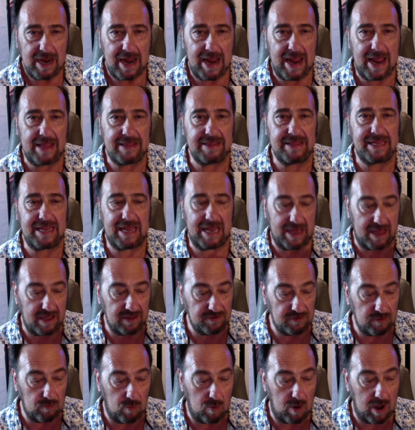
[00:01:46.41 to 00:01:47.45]
and the
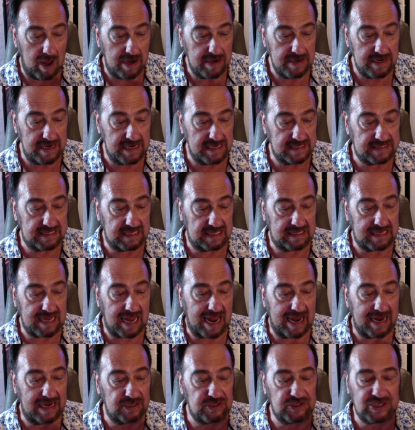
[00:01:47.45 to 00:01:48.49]
other one is the
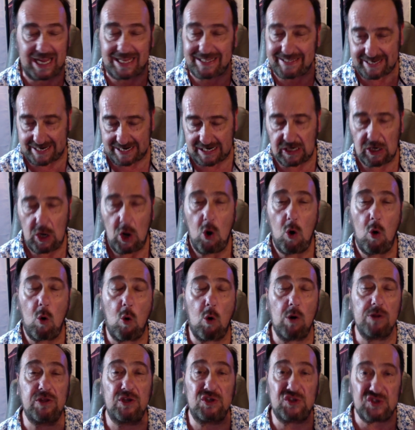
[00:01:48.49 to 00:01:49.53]
diegetic,
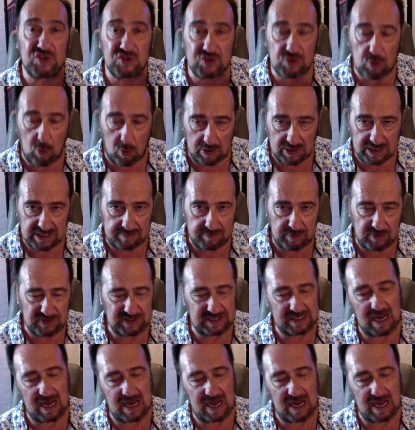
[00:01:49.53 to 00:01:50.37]
or the source music.